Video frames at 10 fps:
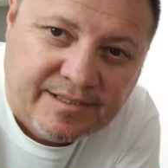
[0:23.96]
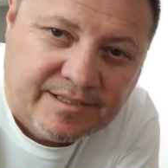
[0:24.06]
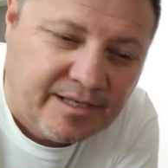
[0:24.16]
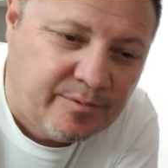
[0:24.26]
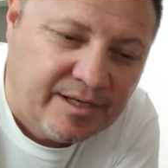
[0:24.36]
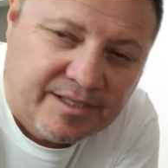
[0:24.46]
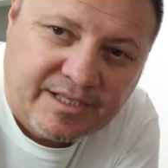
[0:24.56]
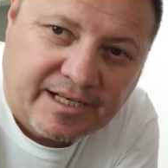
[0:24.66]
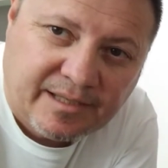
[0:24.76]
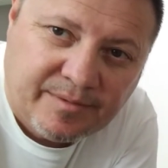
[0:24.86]
So I'm gonna
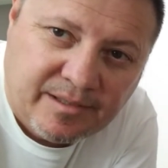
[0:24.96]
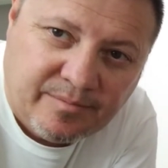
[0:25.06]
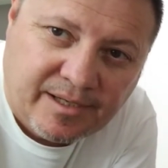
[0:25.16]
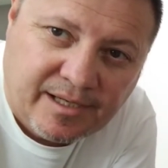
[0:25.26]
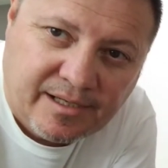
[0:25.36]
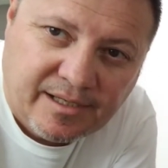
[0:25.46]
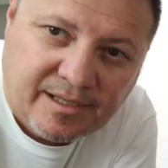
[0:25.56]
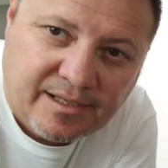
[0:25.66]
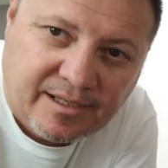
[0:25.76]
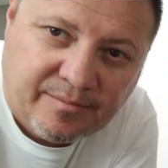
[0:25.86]
chuck them in the pan
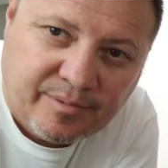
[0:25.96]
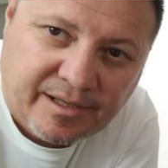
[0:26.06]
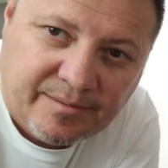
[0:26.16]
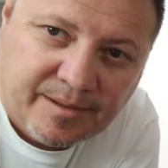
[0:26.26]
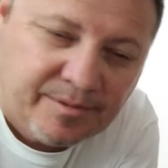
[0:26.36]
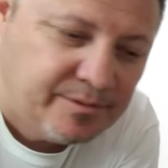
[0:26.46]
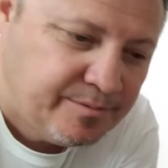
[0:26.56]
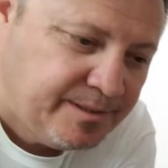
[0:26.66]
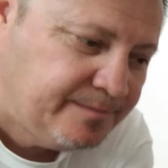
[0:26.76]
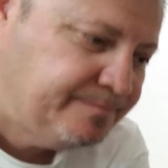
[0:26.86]
and brown them up a
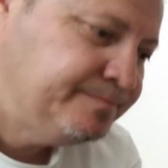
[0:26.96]
little bit.